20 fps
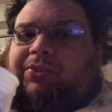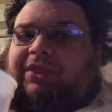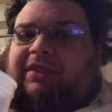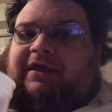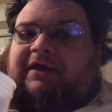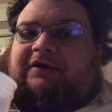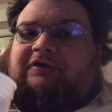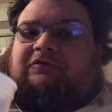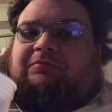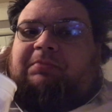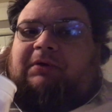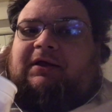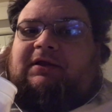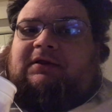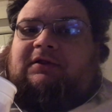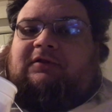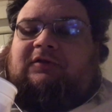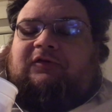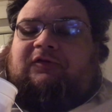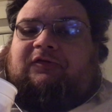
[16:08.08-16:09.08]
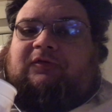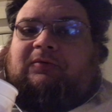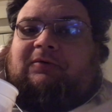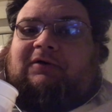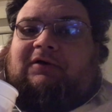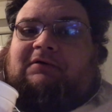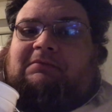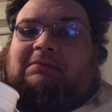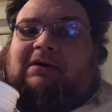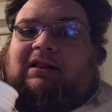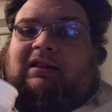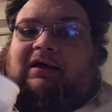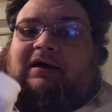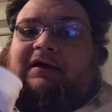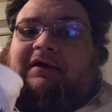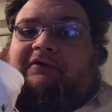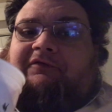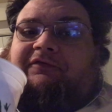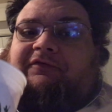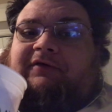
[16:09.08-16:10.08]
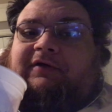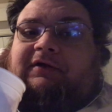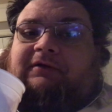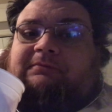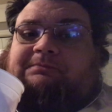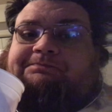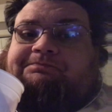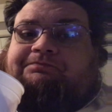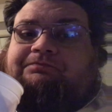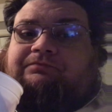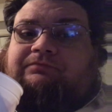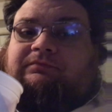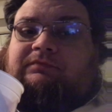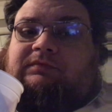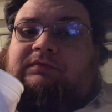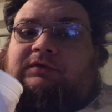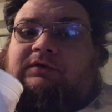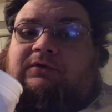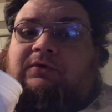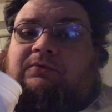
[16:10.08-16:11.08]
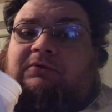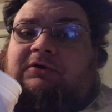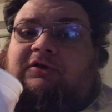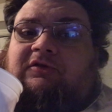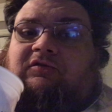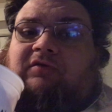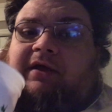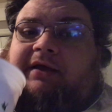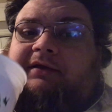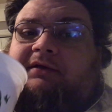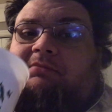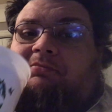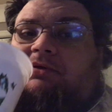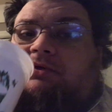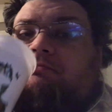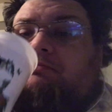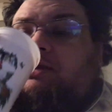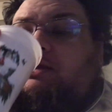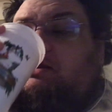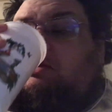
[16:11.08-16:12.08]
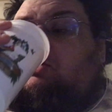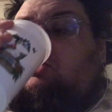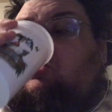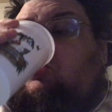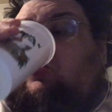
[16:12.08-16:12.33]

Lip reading: explaining the story of my life and what it's like to be me.